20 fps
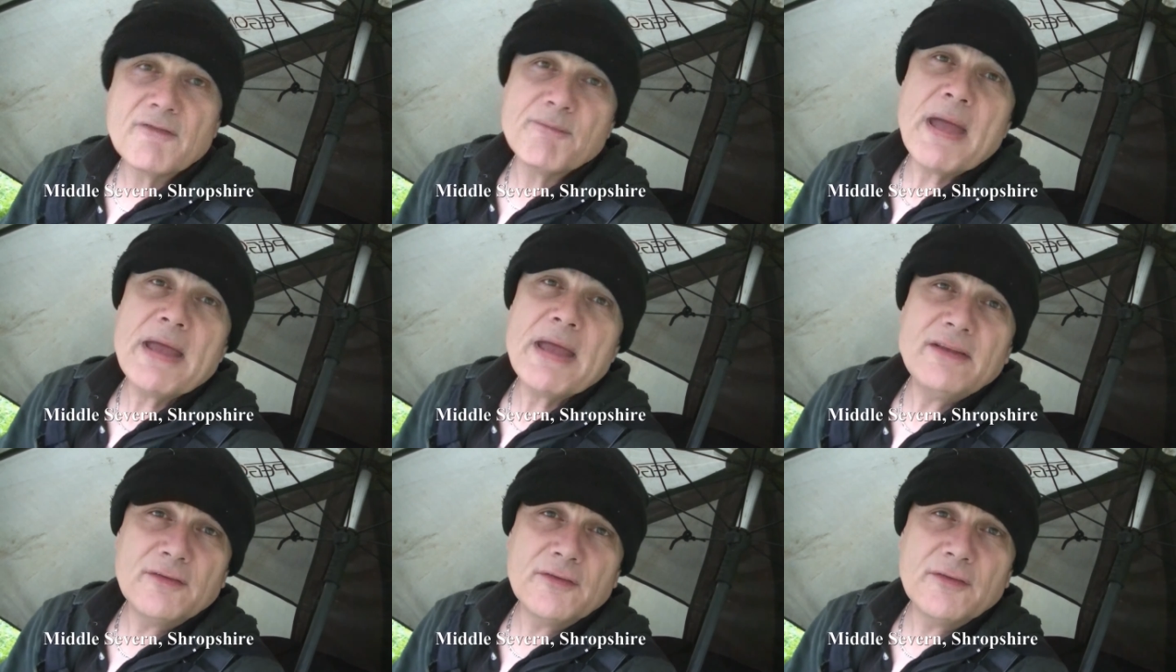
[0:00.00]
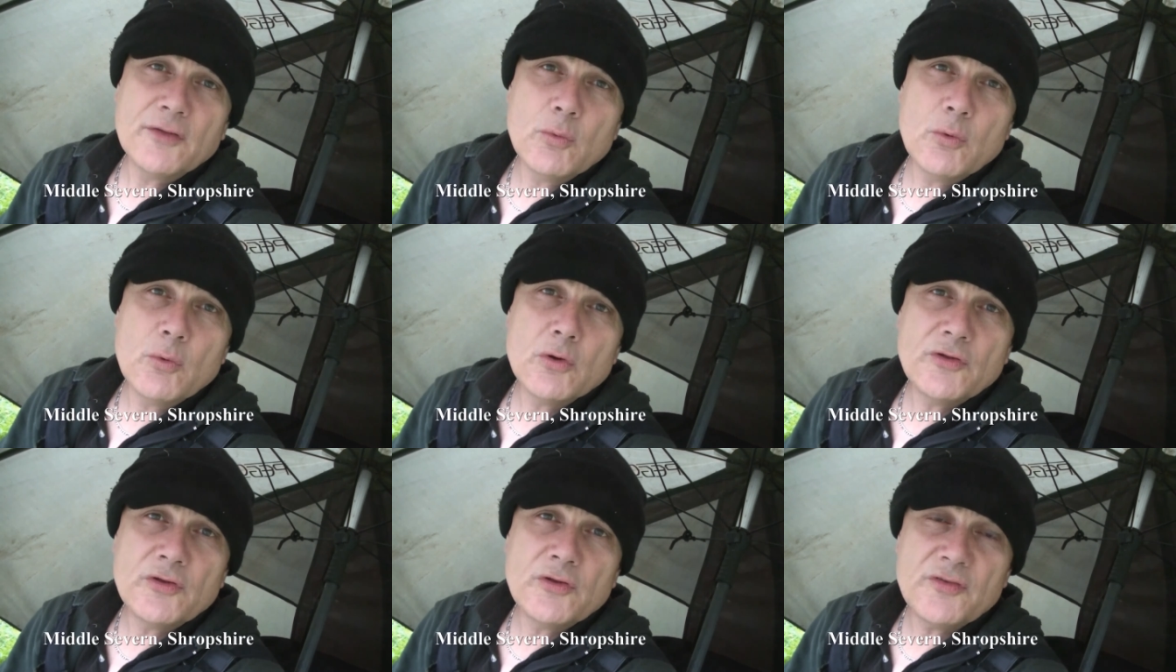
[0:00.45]
I have made it to
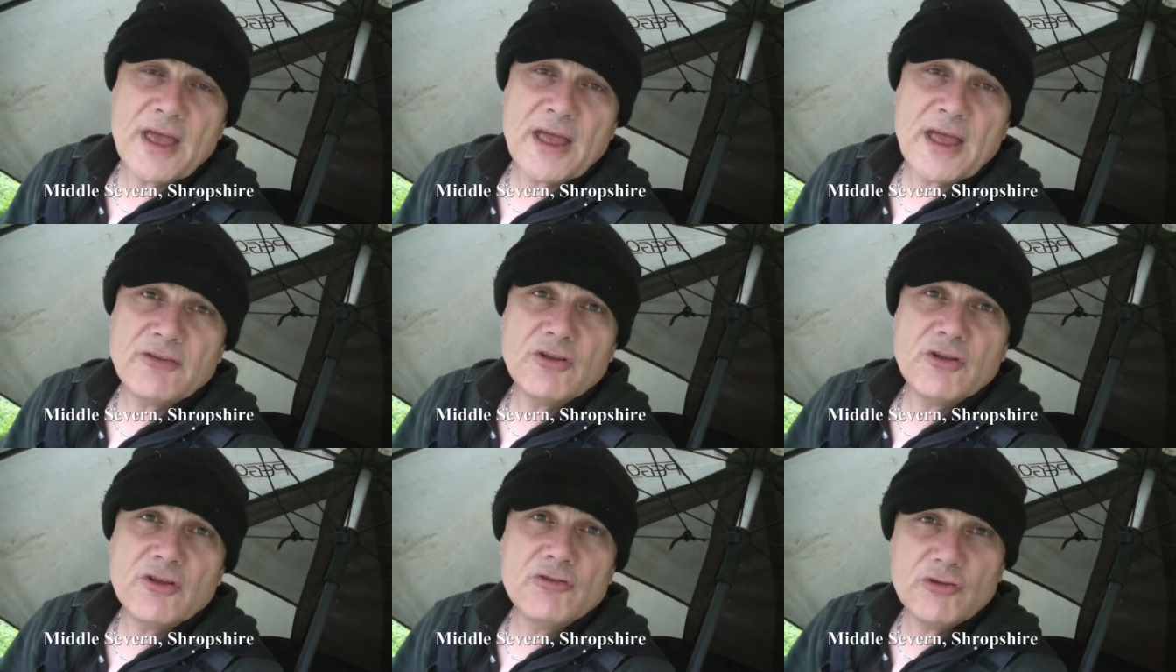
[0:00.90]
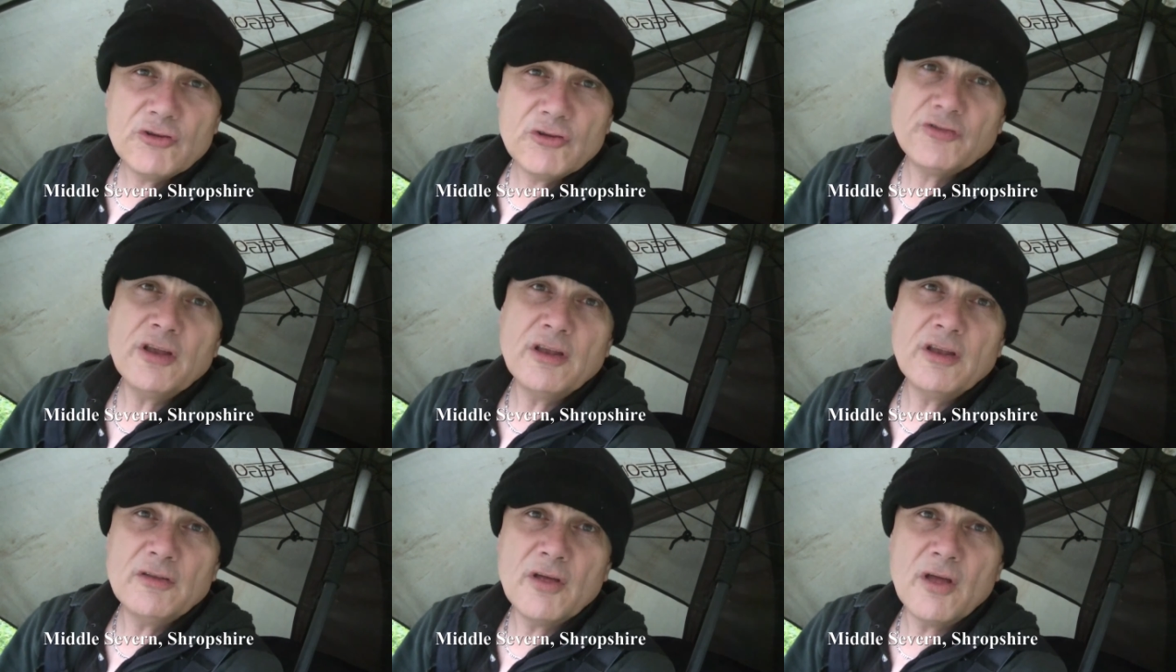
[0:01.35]
the water's edge
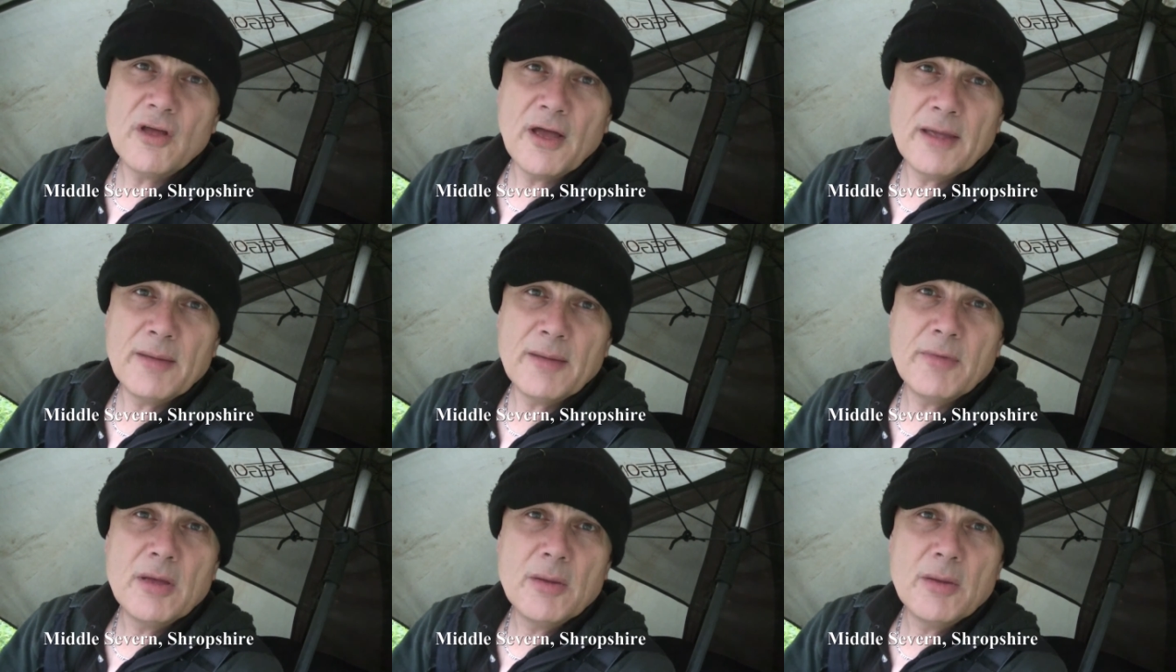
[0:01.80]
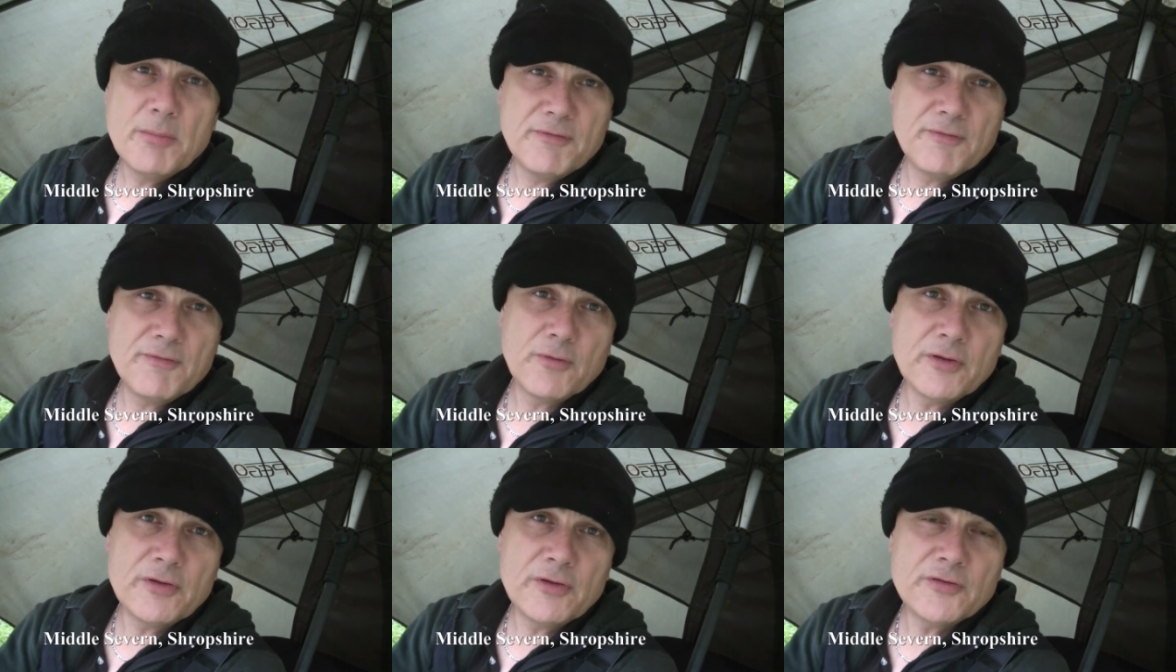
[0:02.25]
just in time
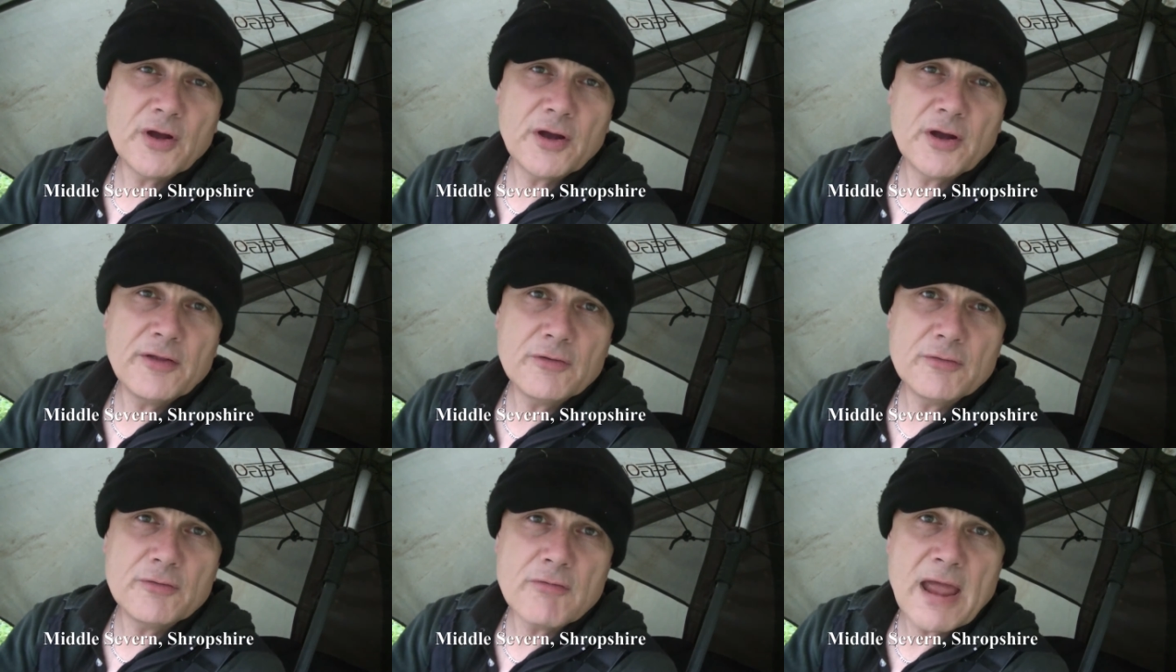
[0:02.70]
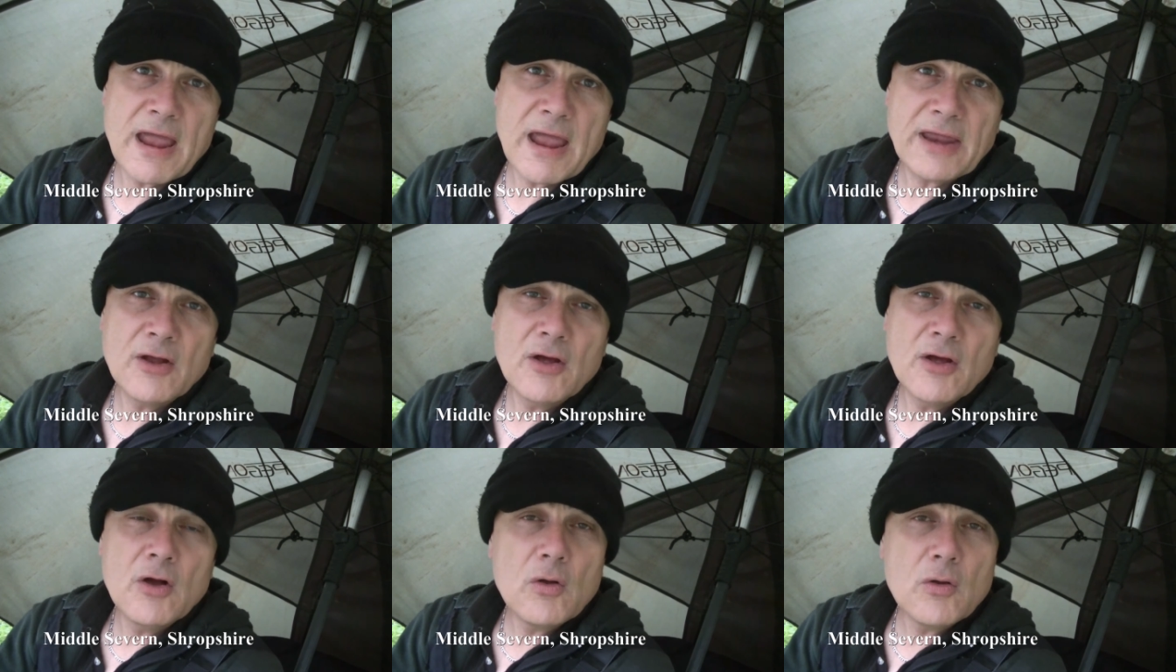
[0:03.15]
before it started to
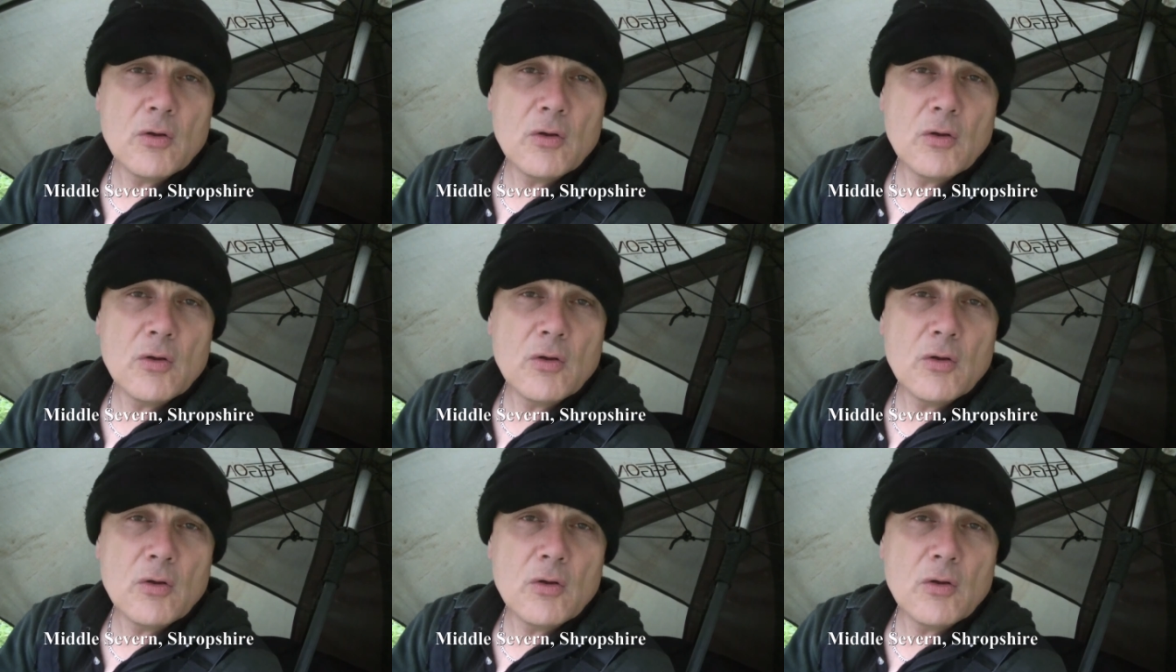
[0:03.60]
rain.